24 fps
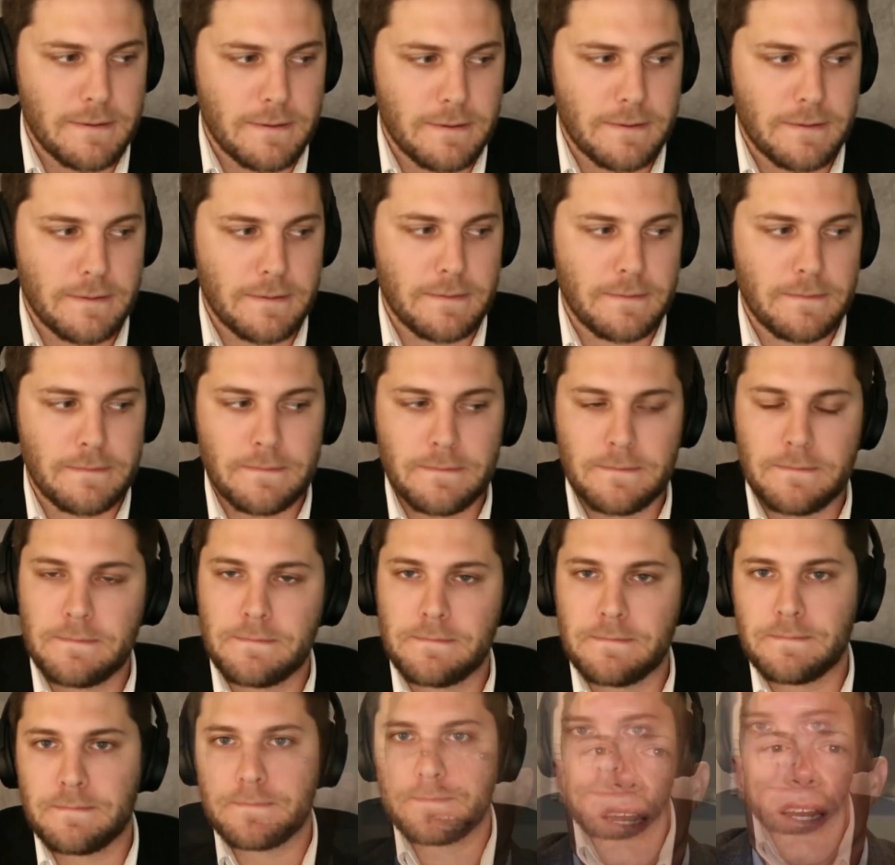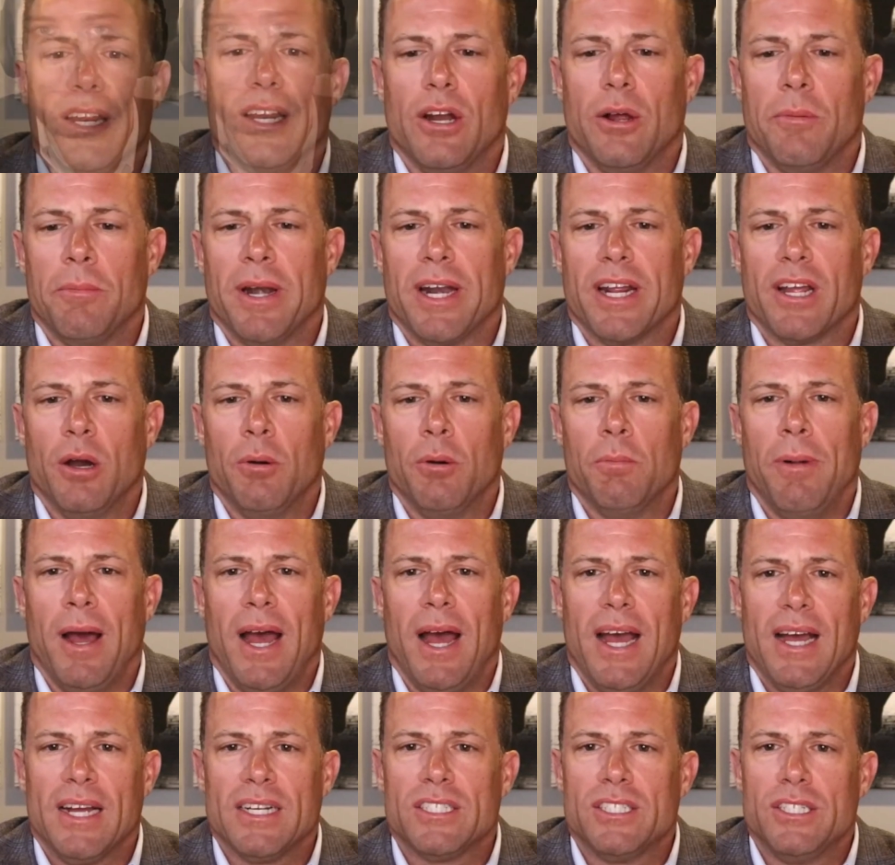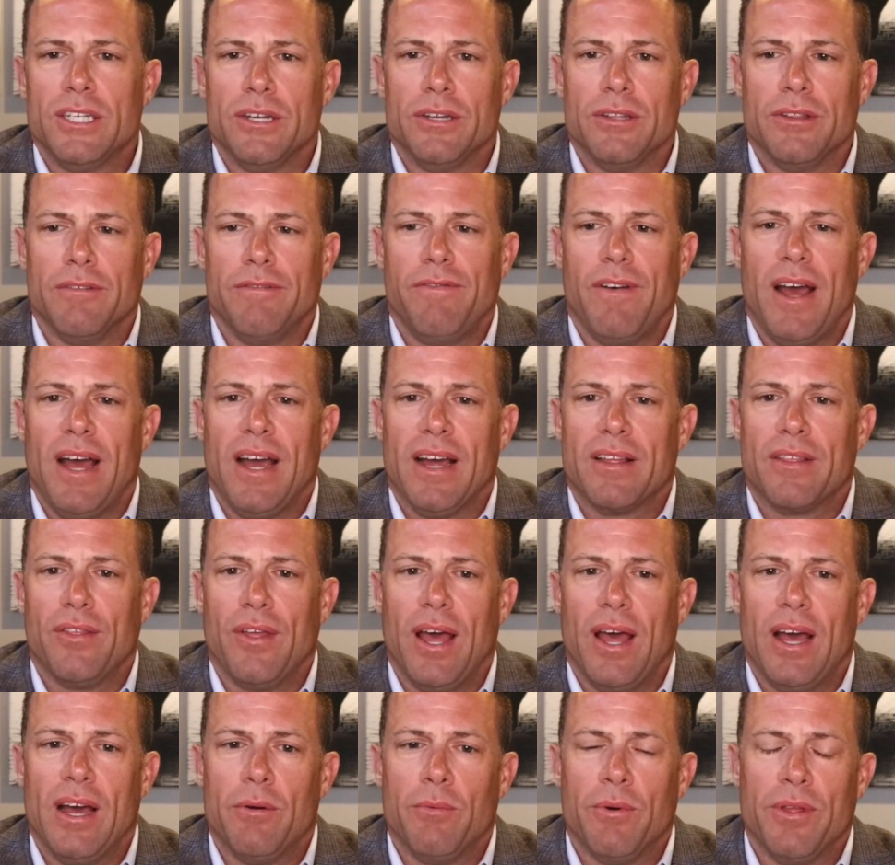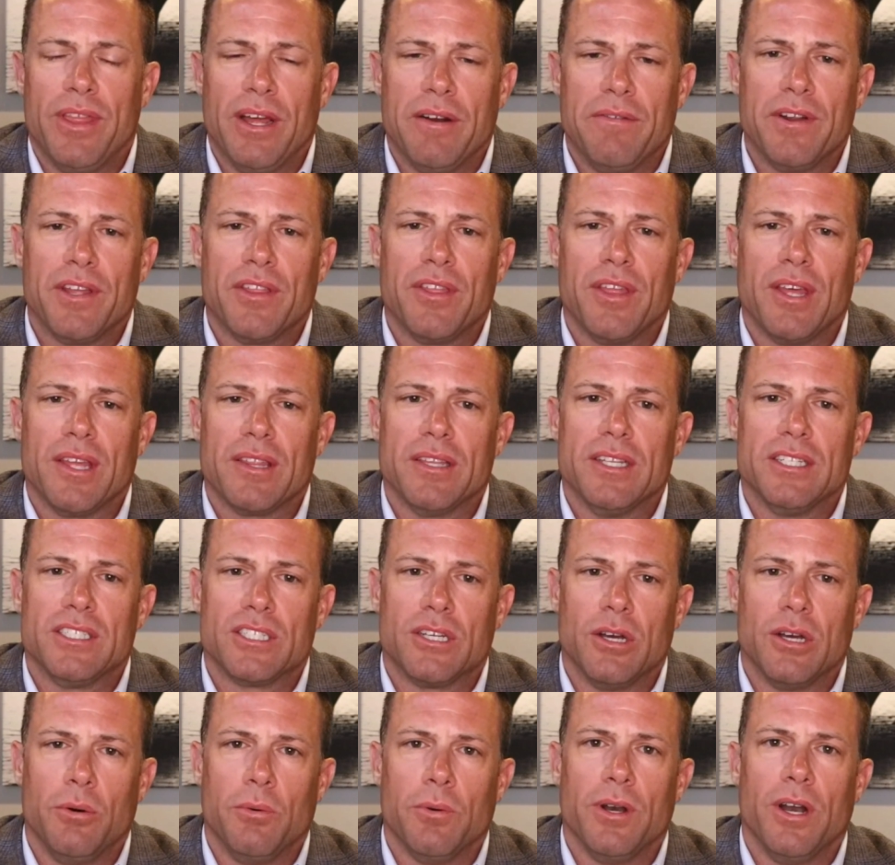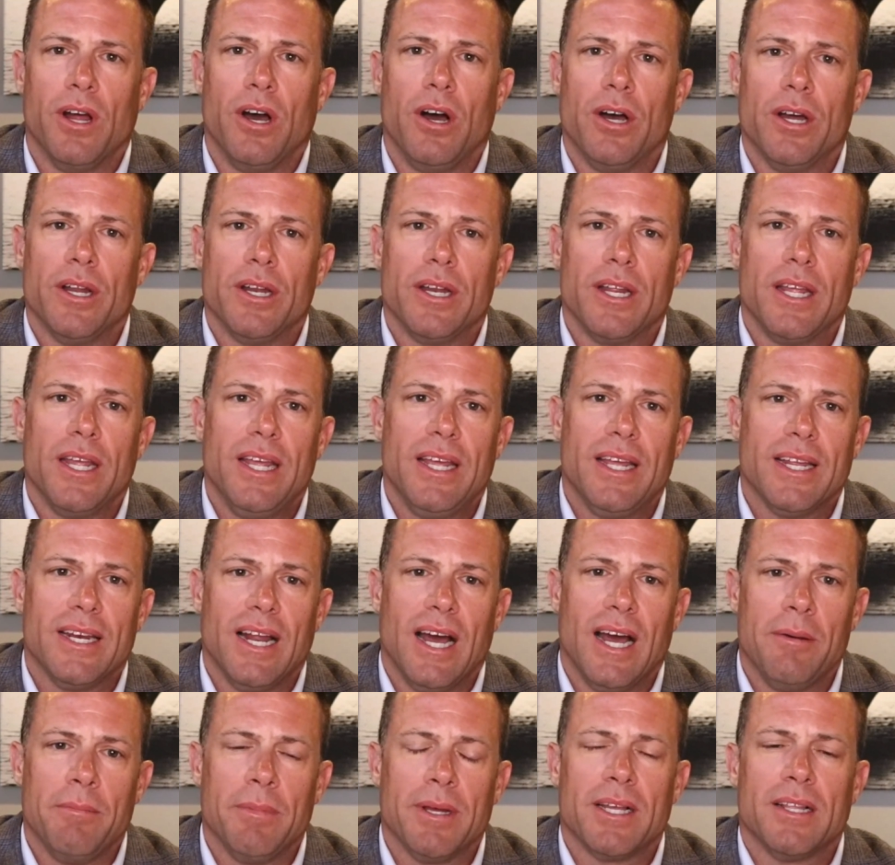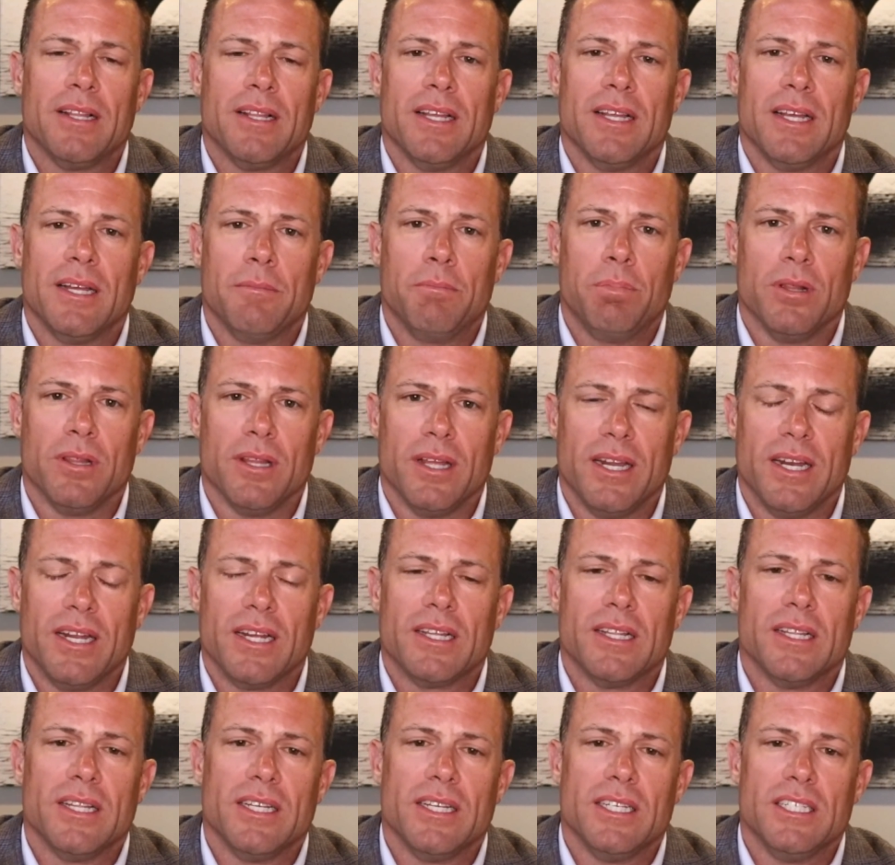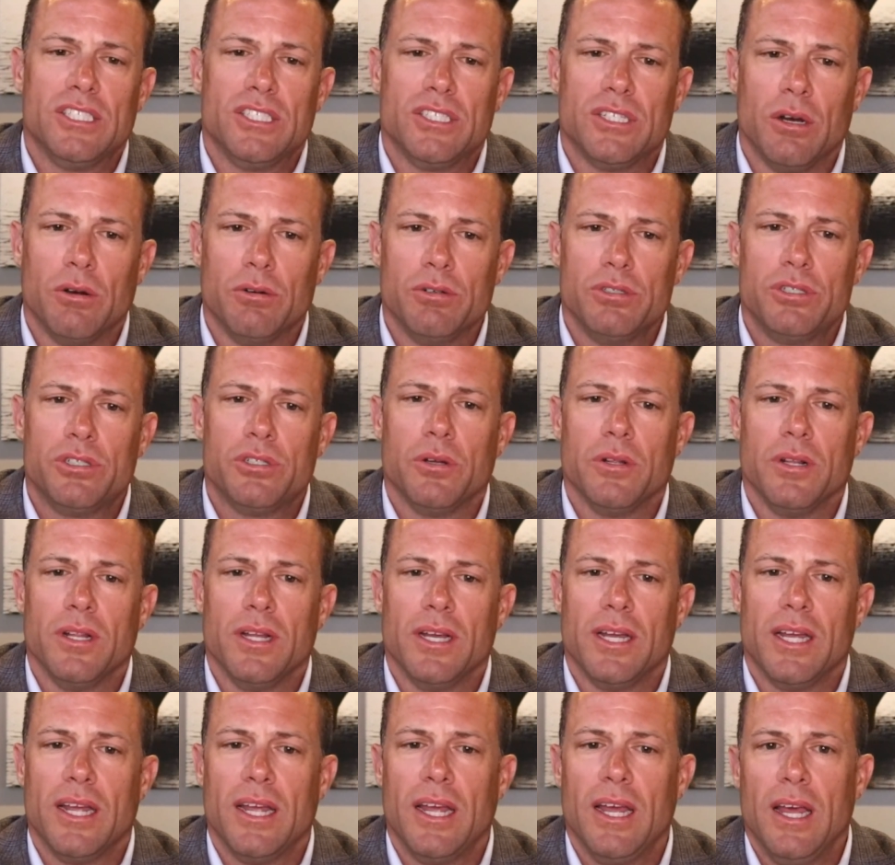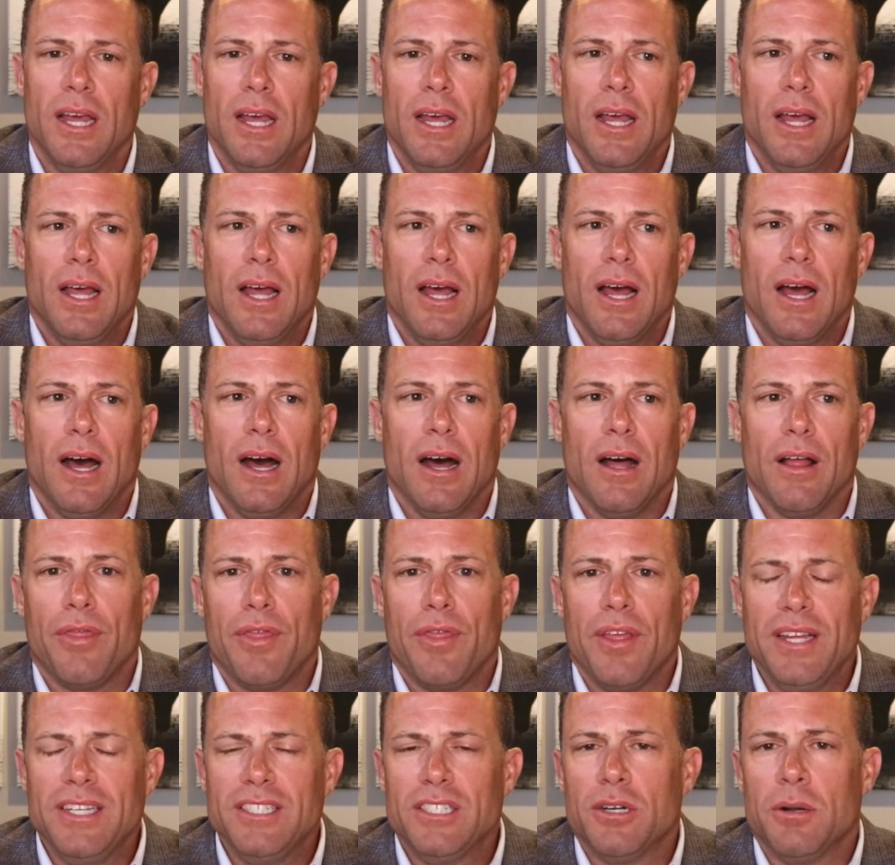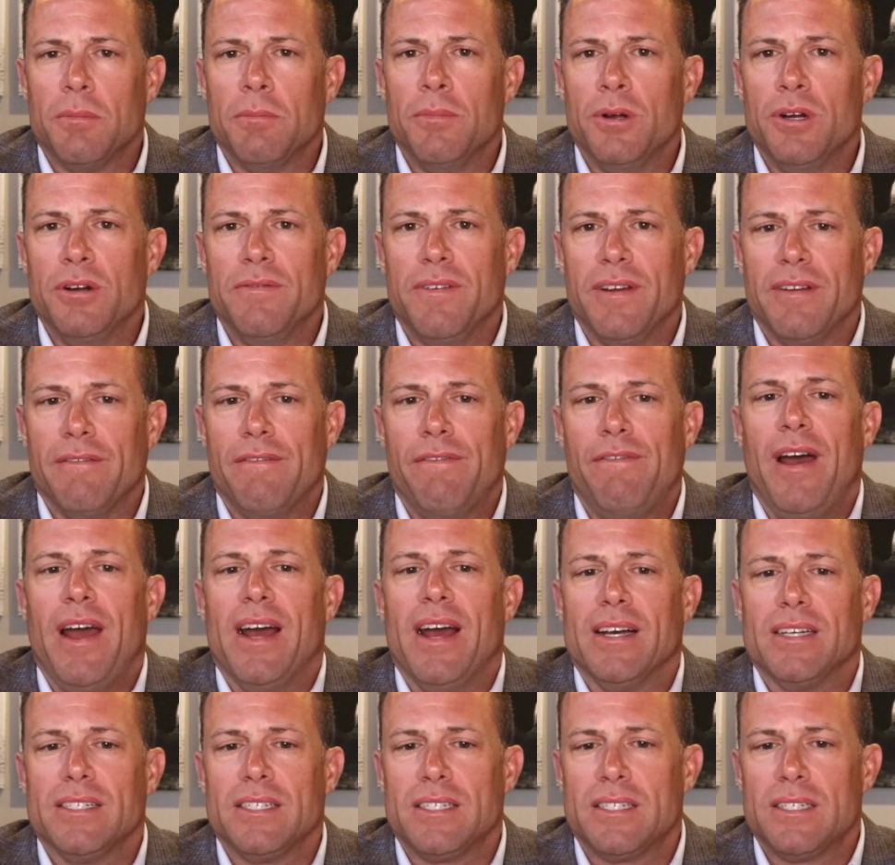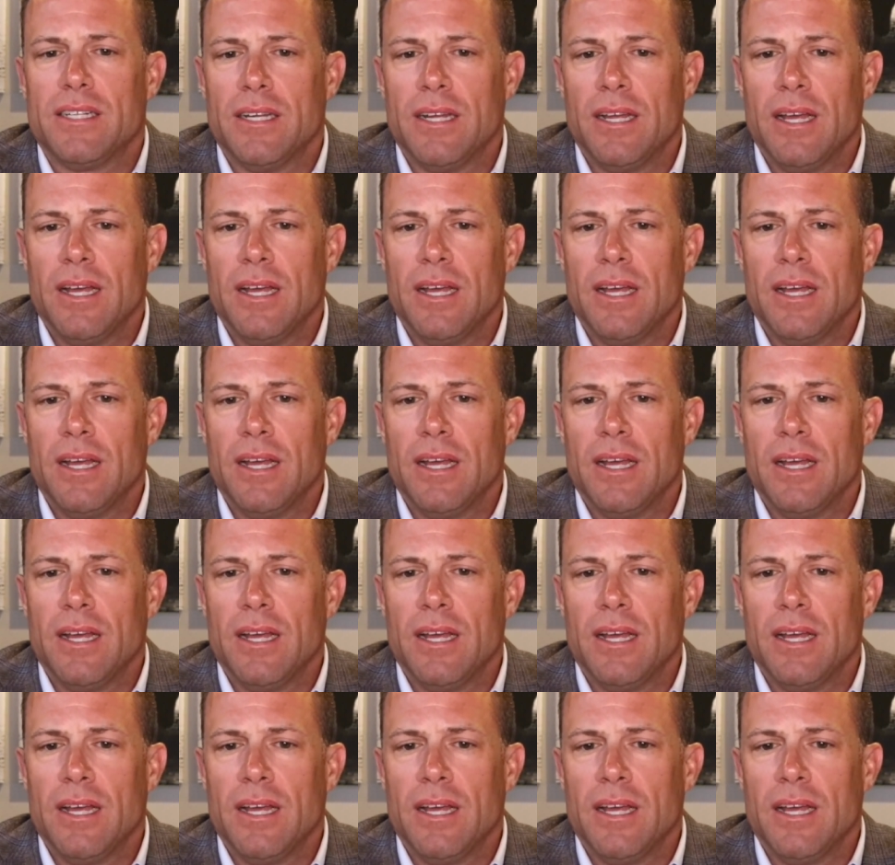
Well, again, I'm going to go back to the fact that with everything that's going on economically, politically, socially, things are moving fast.